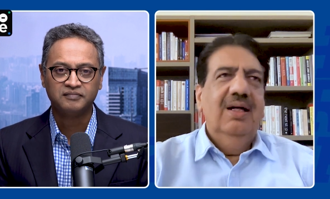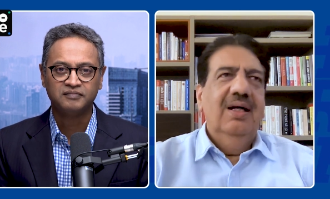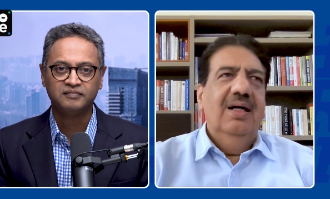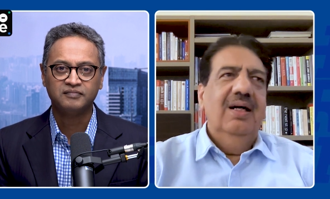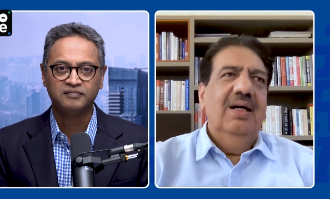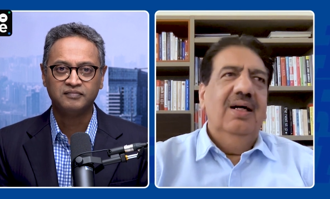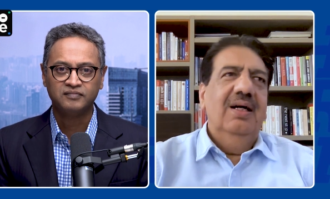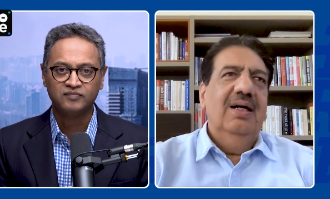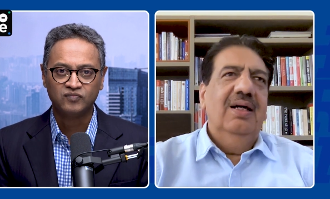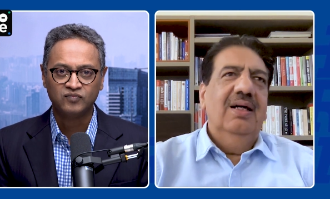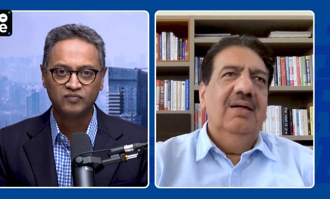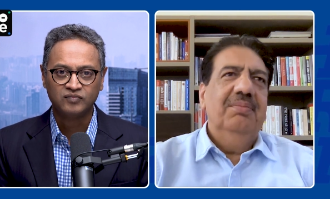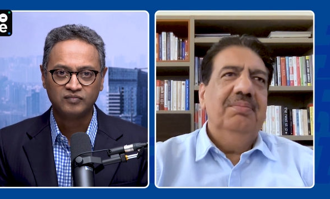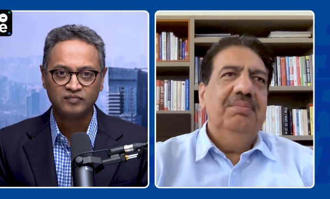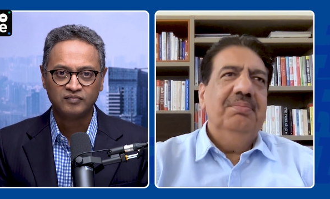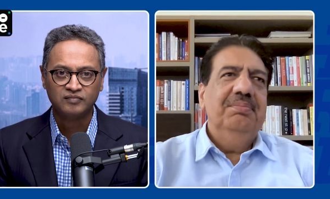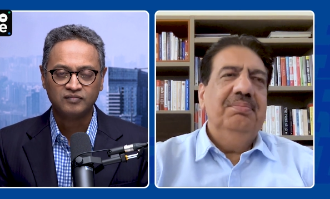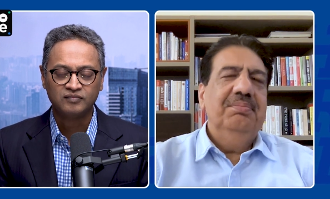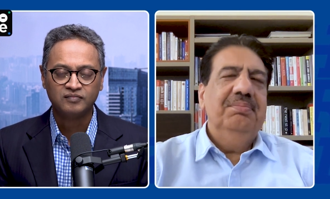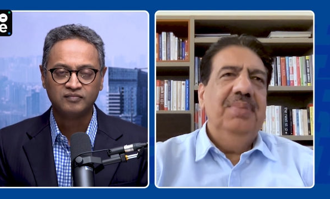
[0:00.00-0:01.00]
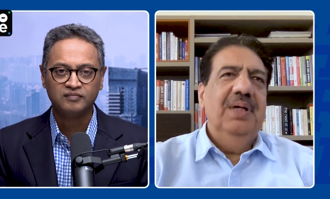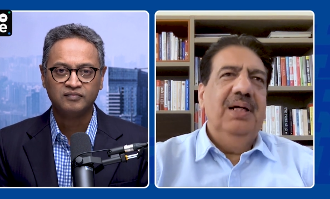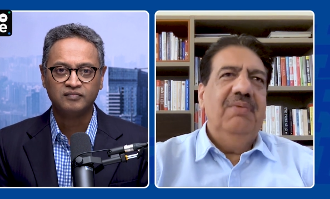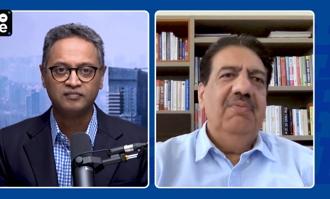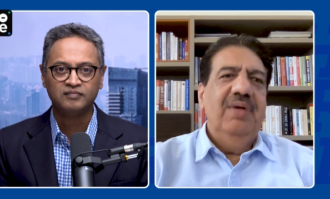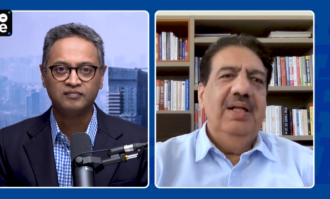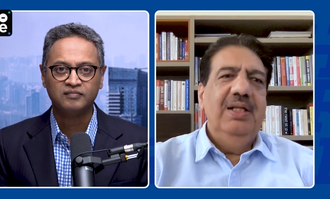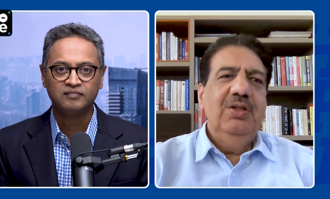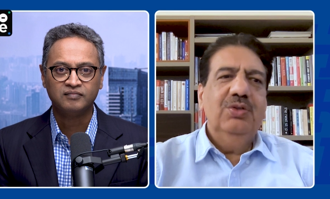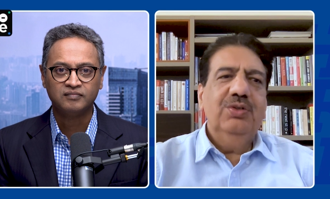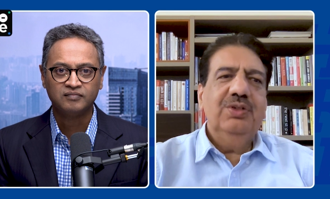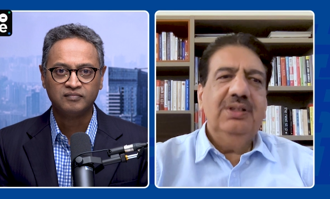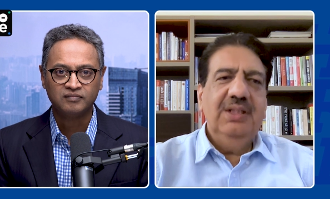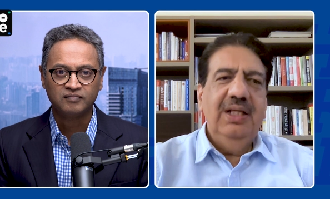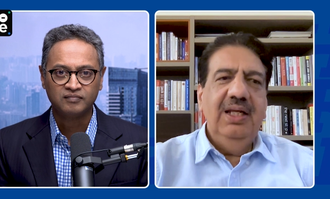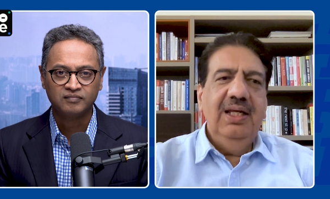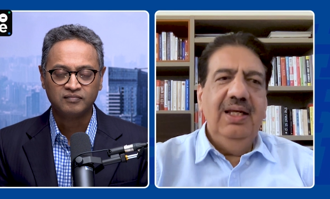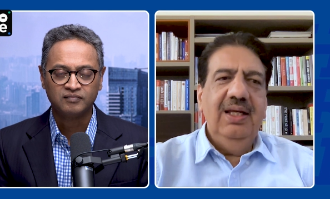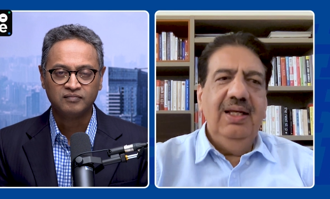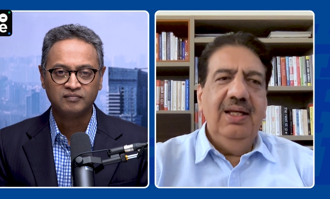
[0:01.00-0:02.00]
Speaker 1: Uh, but when you
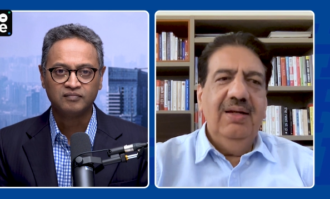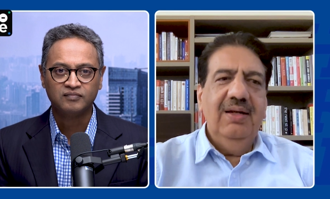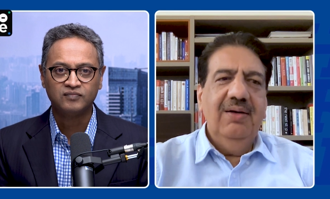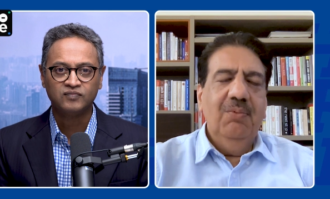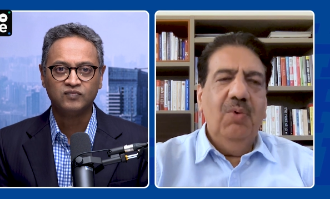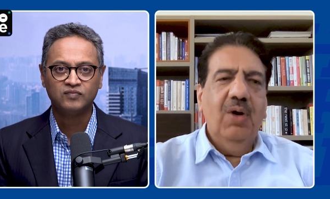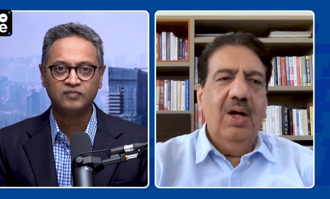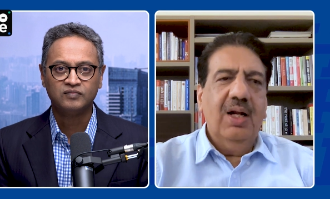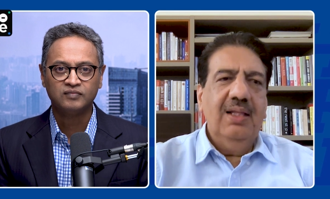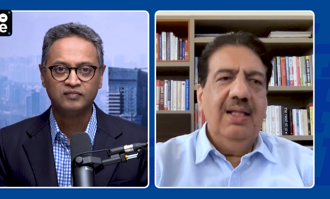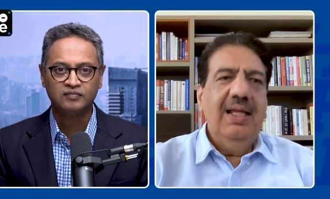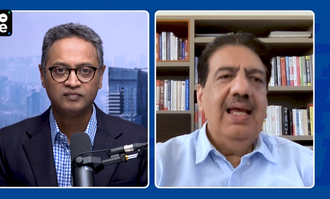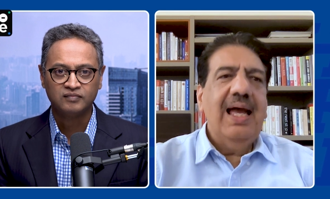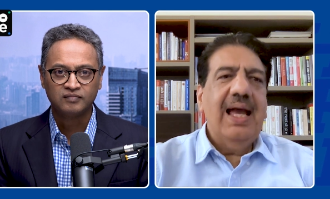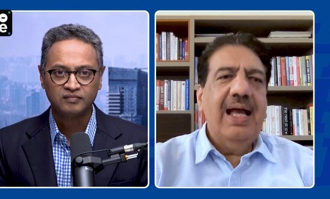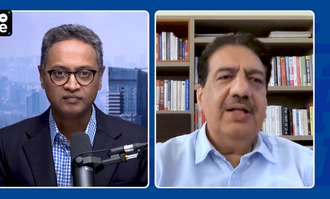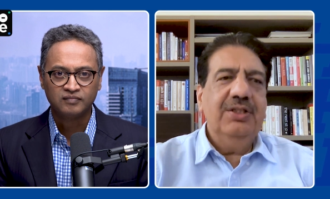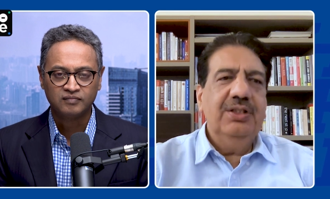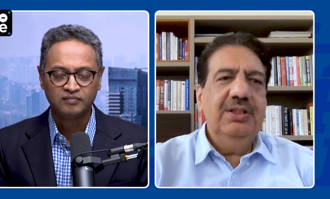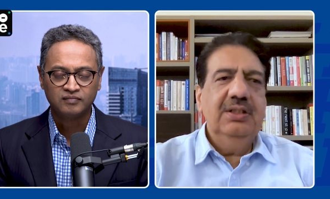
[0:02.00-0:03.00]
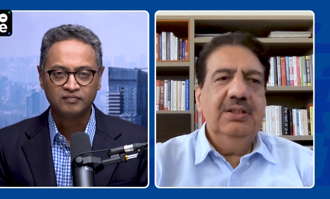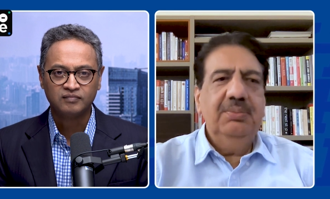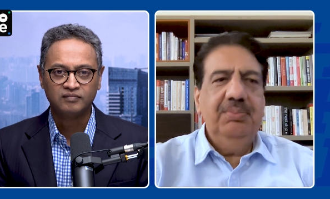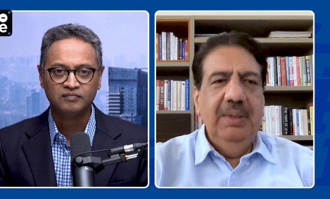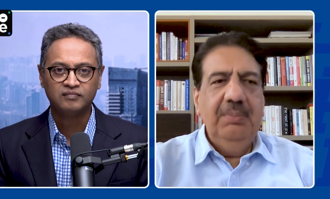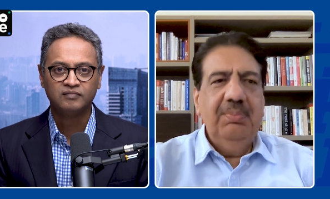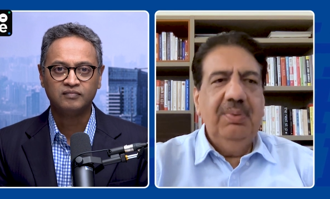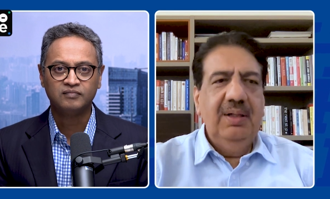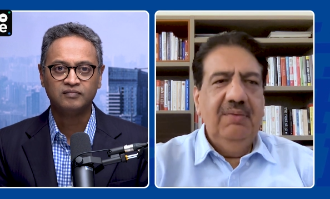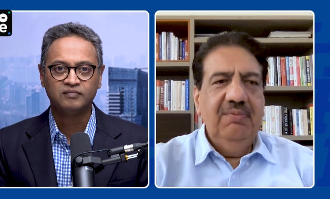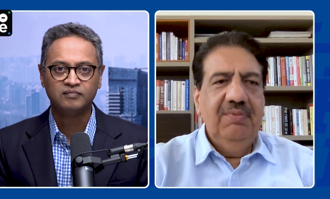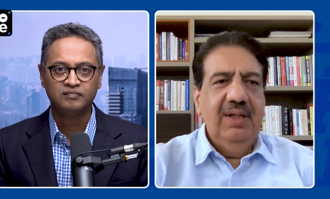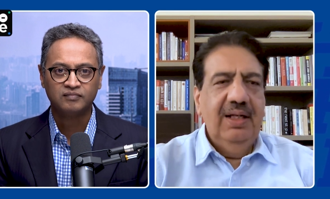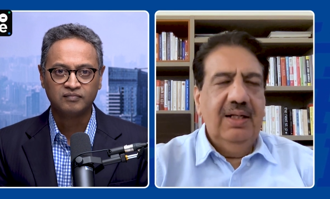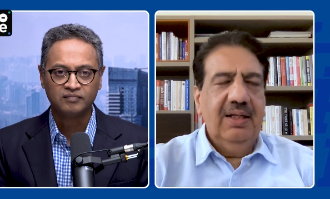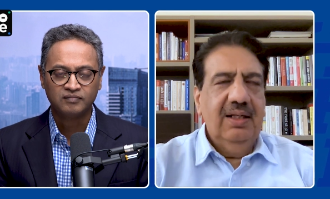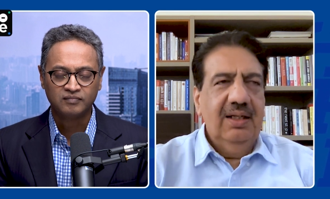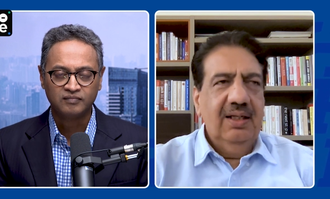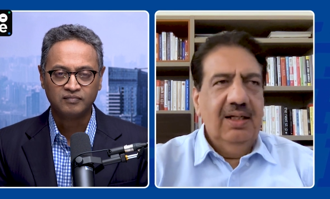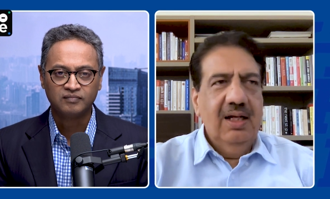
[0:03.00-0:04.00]
see what are the actions people have
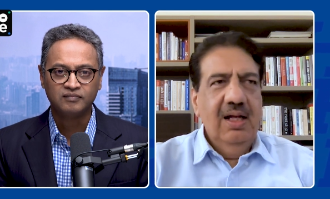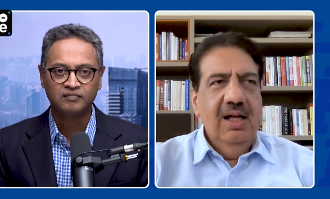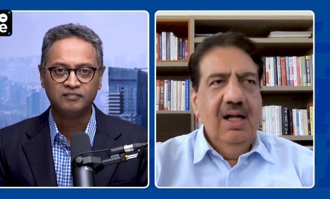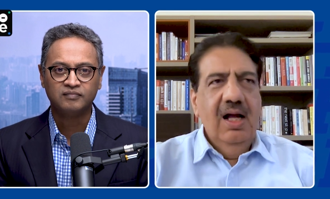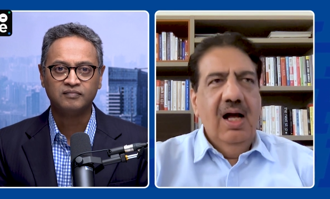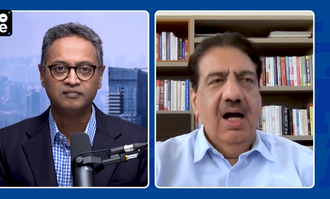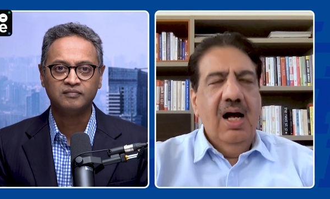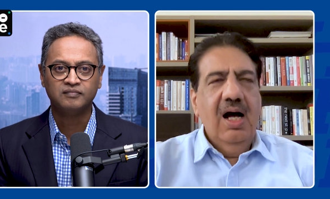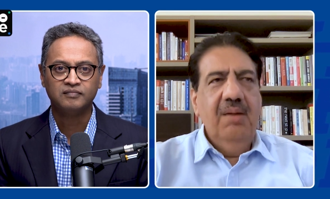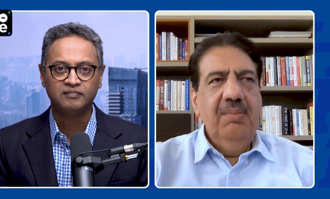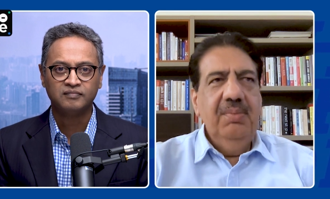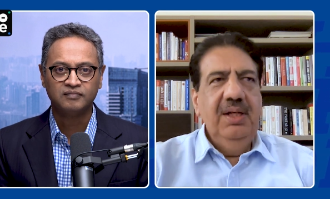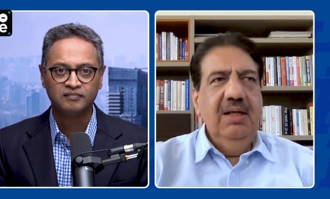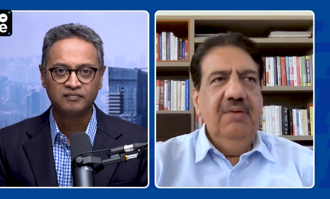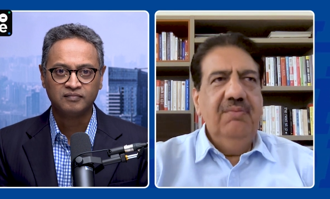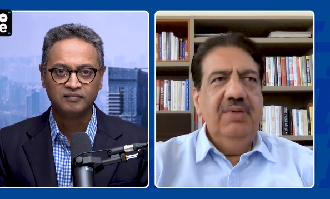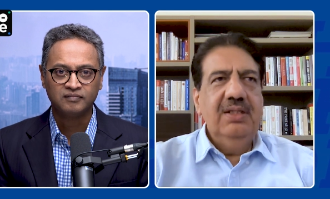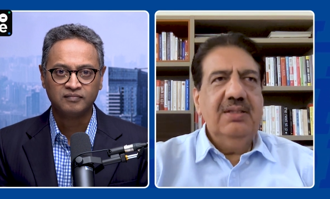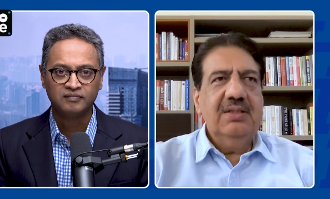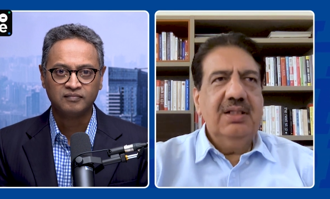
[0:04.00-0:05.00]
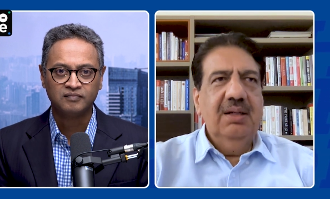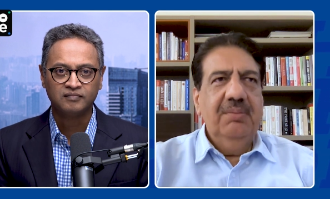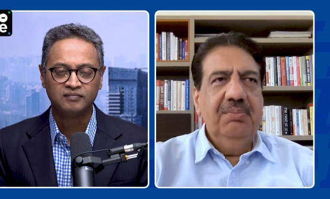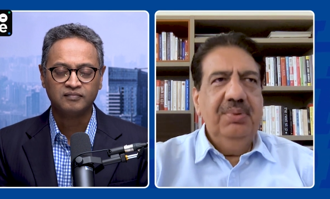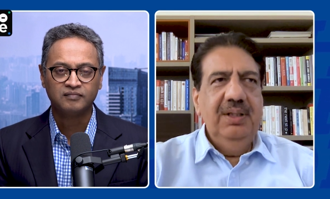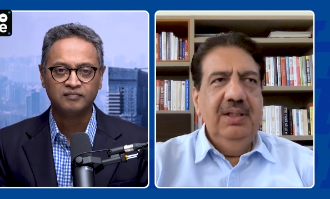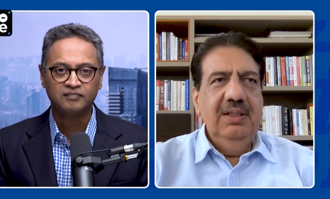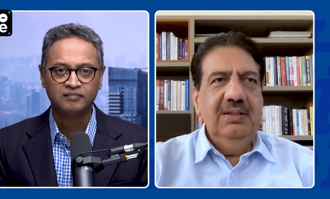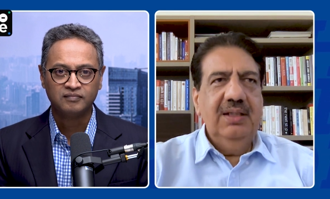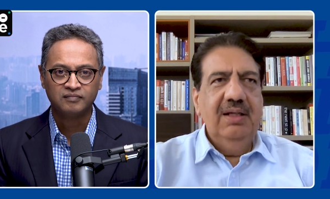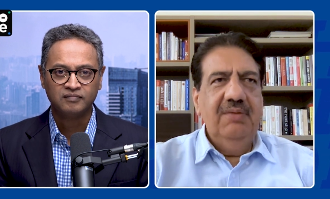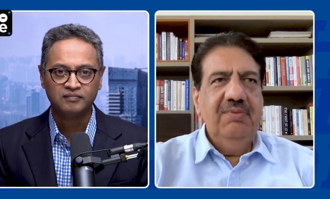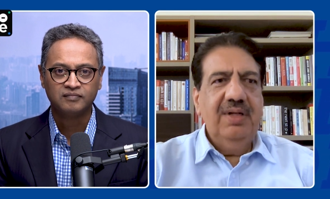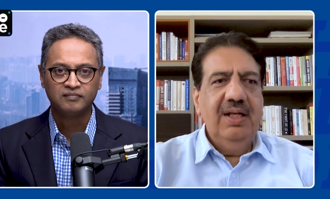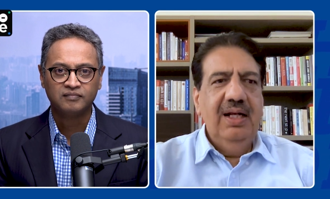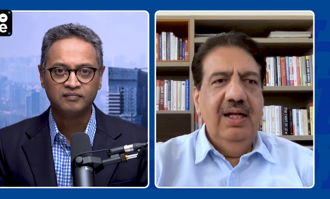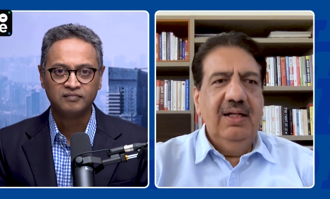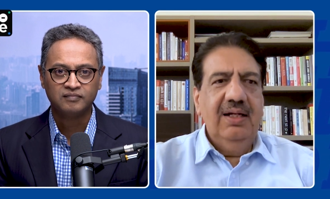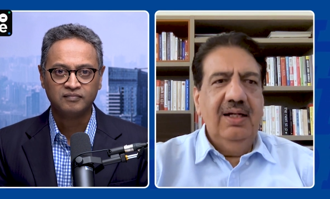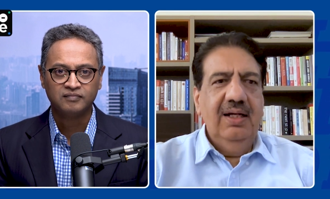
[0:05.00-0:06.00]
taken, how many of these companies have
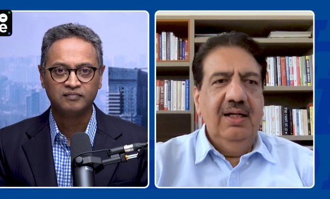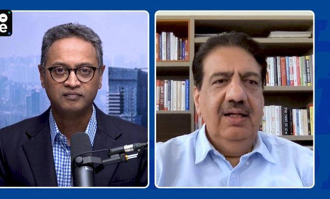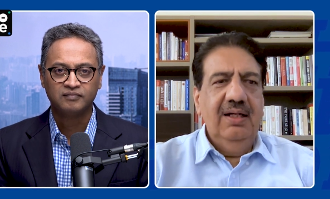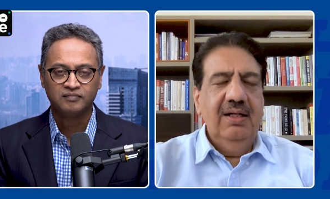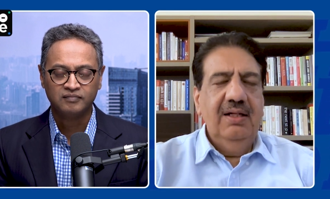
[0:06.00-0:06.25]
created